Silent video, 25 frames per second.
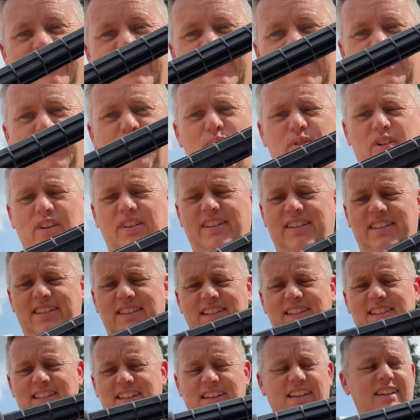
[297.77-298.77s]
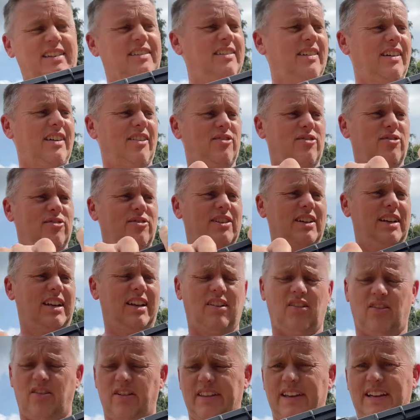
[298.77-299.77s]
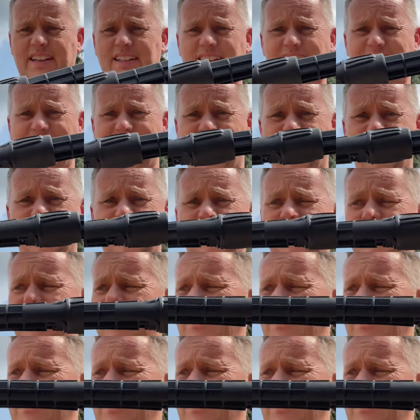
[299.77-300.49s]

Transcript: That's brilliant, isn't it? I really like that design.